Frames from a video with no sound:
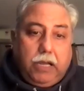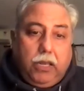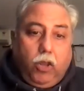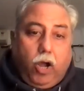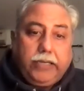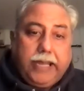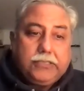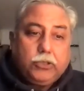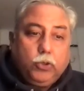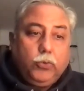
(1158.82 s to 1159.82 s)
lot
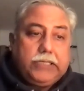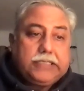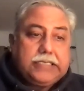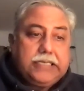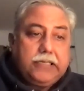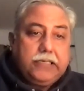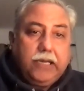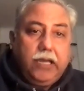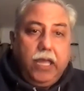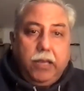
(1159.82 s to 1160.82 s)
has to do with, as I said
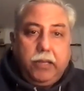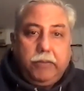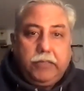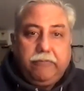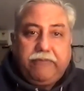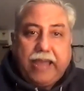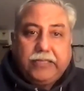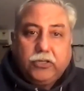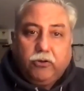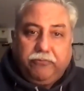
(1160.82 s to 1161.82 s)
earlier, I mean, the
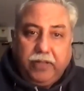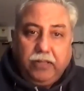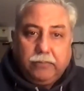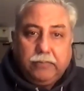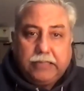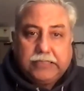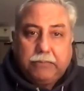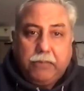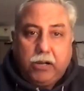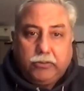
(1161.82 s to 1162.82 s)
fact that your film has
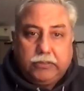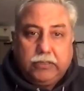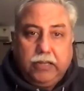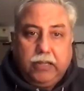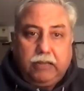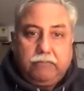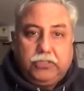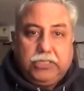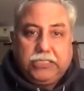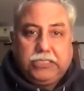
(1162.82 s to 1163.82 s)
come out
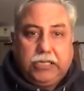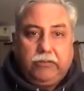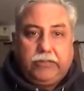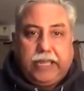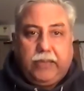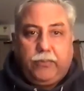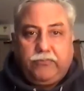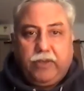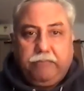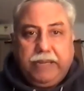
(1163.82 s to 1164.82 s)
just around the time
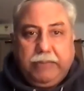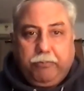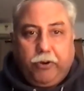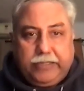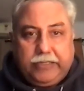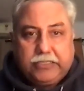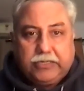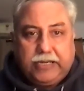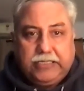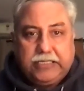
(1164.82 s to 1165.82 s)
when we are midpoint of this
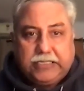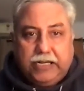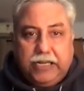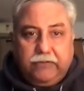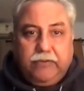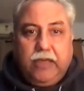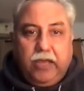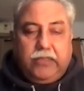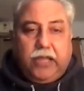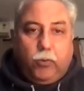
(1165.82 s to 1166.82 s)
crisis. Suddenly,
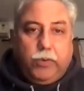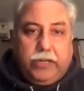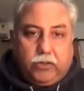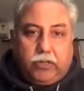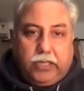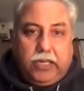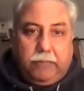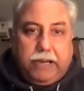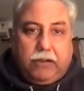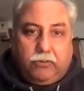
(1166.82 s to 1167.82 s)
now we are talking
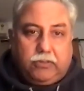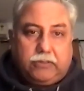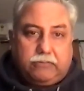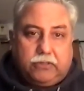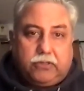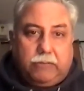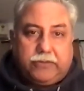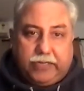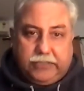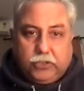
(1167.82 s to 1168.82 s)
about the
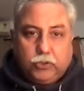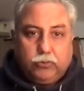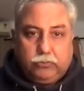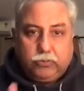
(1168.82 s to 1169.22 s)
climate crisis through